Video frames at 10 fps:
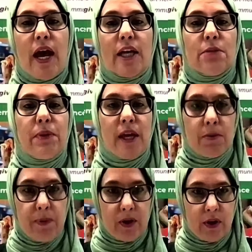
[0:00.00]
as
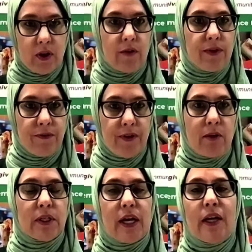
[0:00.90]
being part of the
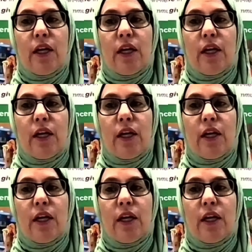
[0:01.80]
family.